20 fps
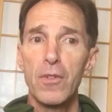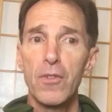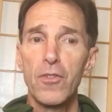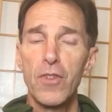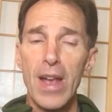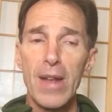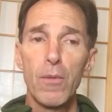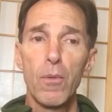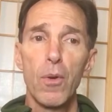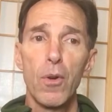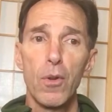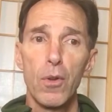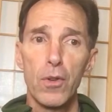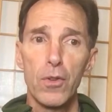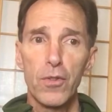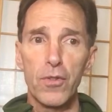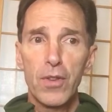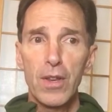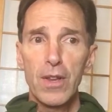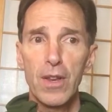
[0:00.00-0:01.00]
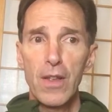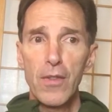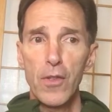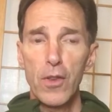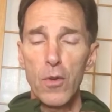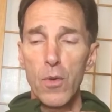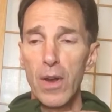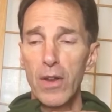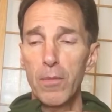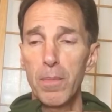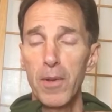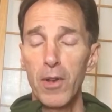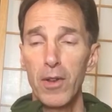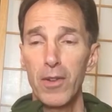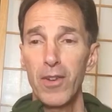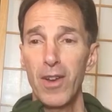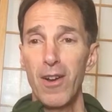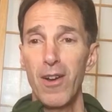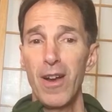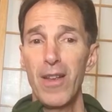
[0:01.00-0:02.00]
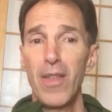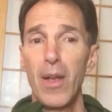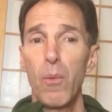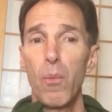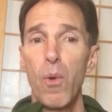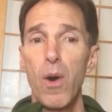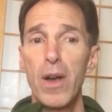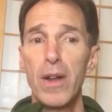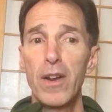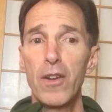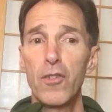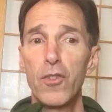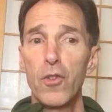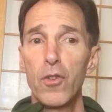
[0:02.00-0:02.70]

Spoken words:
generals in the U.S. military that wanted